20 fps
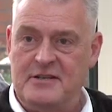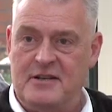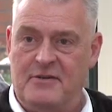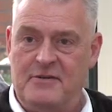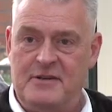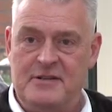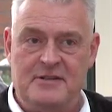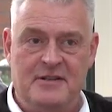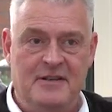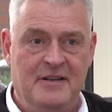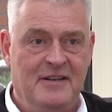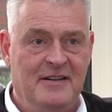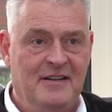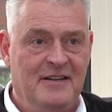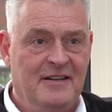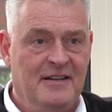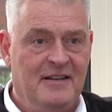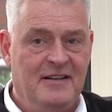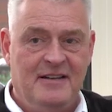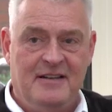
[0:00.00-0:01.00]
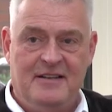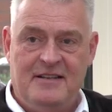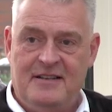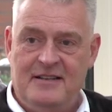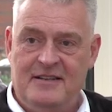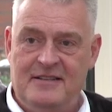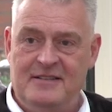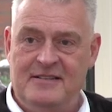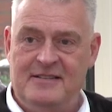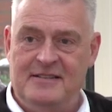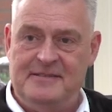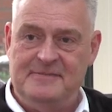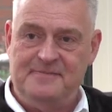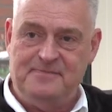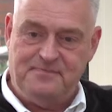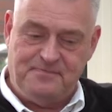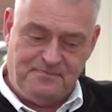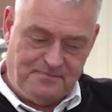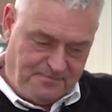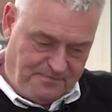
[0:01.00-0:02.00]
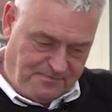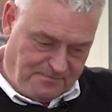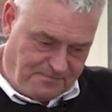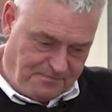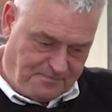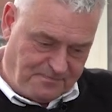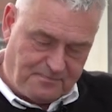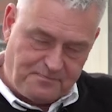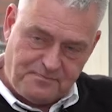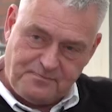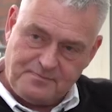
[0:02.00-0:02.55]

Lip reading: No. I'm just thinking, just generally, in terms of,